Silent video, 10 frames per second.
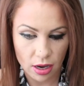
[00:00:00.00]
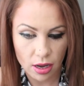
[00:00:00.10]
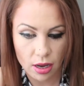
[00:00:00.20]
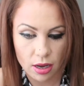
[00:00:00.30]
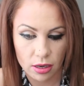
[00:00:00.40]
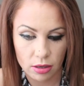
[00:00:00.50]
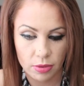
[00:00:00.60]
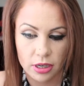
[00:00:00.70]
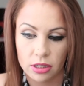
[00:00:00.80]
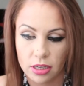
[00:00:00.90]
I'm
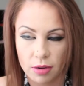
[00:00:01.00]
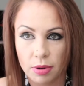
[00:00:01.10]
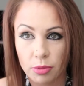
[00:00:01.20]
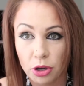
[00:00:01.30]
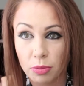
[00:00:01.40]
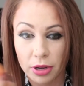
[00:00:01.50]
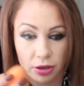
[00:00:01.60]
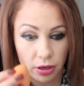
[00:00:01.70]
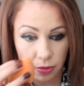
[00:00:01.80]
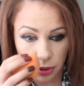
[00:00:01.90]
gonna just take my beauty
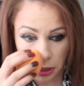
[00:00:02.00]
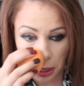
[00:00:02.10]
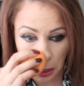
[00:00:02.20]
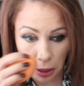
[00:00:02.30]
blender and I'm just gonna take